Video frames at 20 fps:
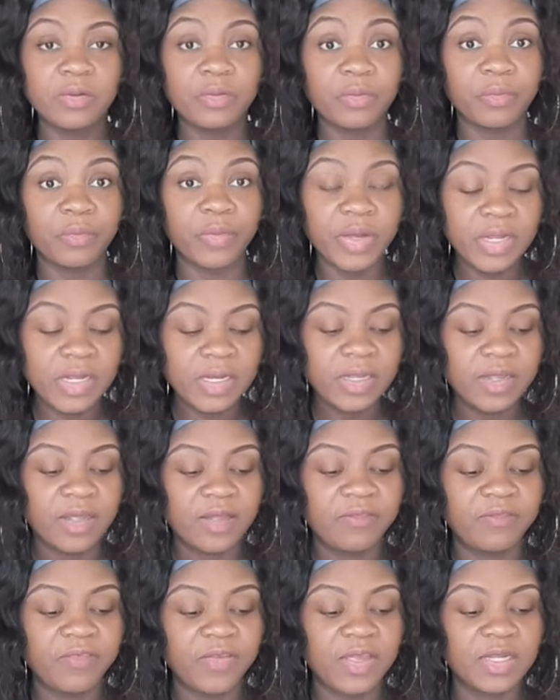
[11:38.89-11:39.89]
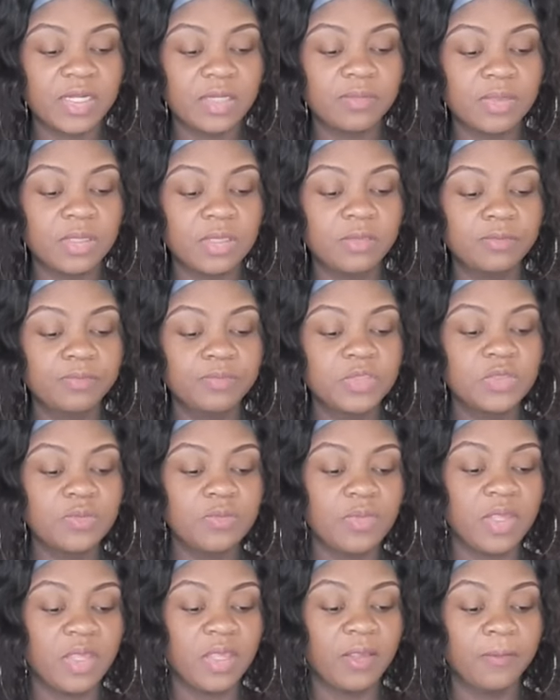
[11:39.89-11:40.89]
readily available to
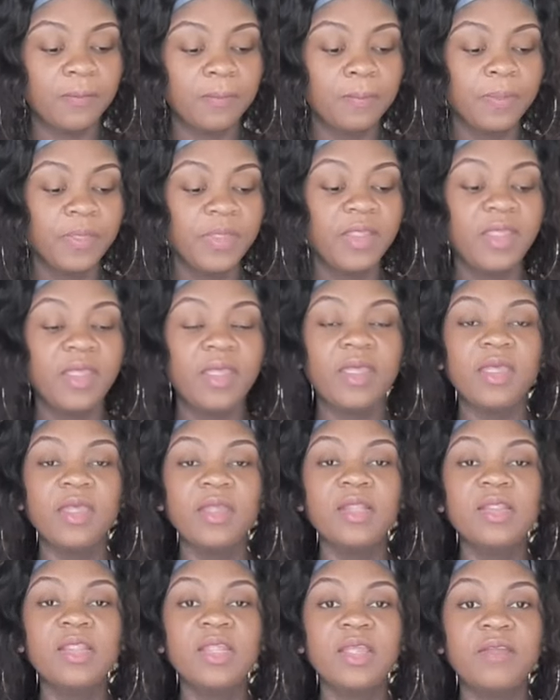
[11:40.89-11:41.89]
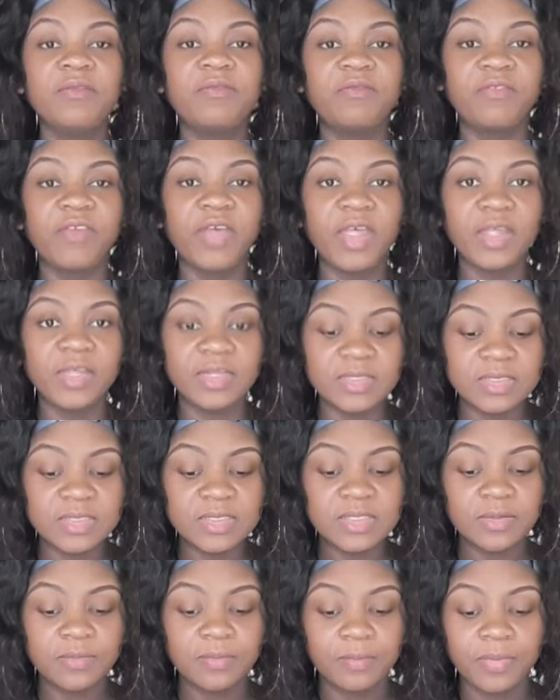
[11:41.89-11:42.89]
me in the
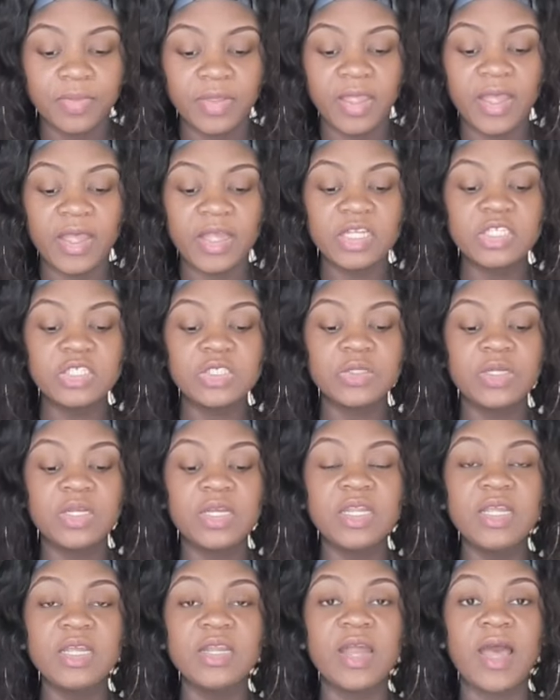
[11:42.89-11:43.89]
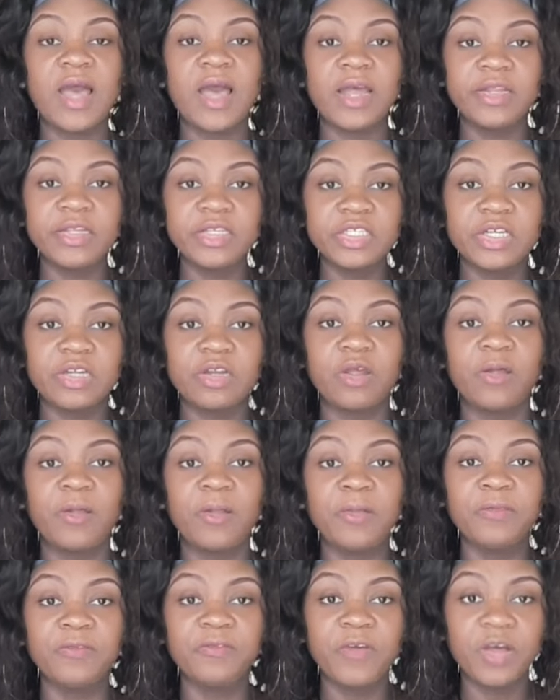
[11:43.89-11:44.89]
event I should need
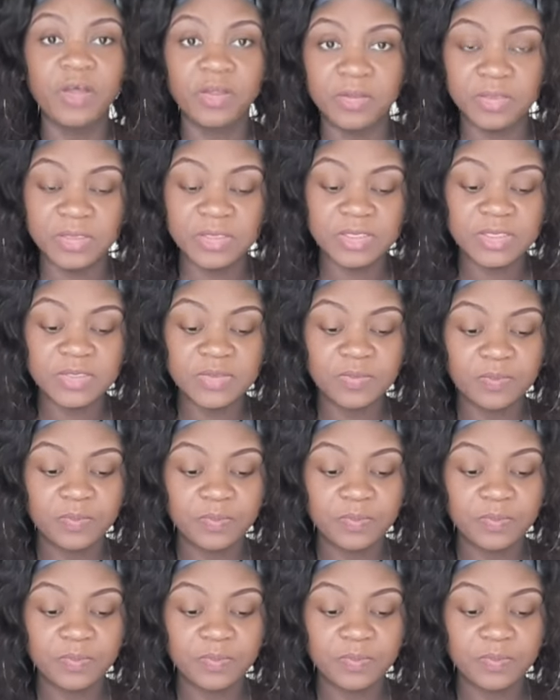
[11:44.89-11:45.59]
additional funds.